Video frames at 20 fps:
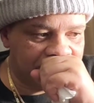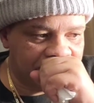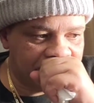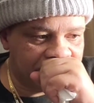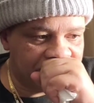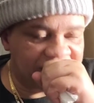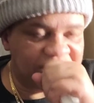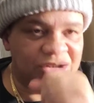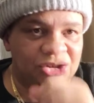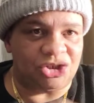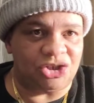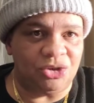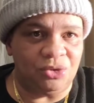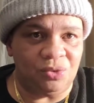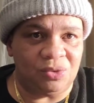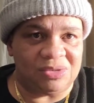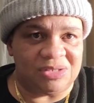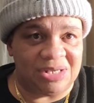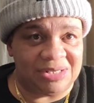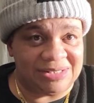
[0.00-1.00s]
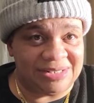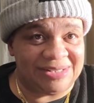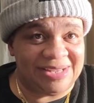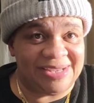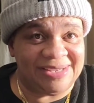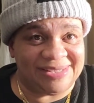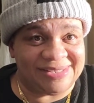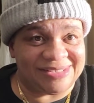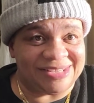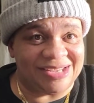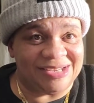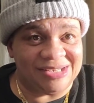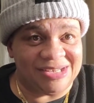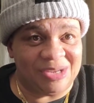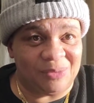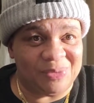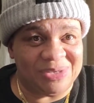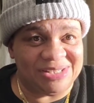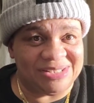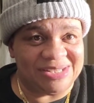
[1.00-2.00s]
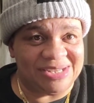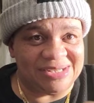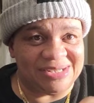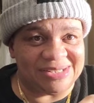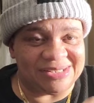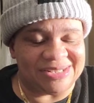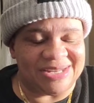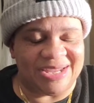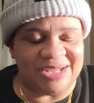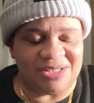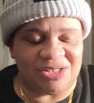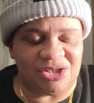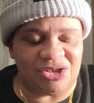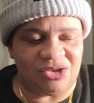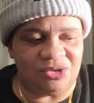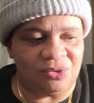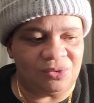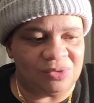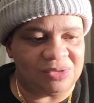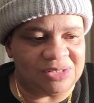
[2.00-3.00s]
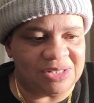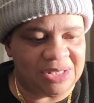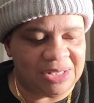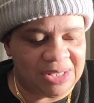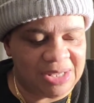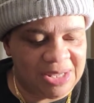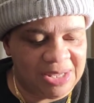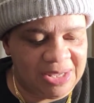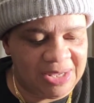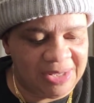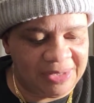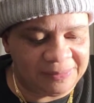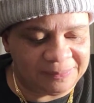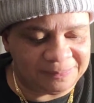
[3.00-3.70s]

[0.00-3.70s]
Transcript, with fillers: Tuesday. Today's Sunday. We seen this last Tuesday. And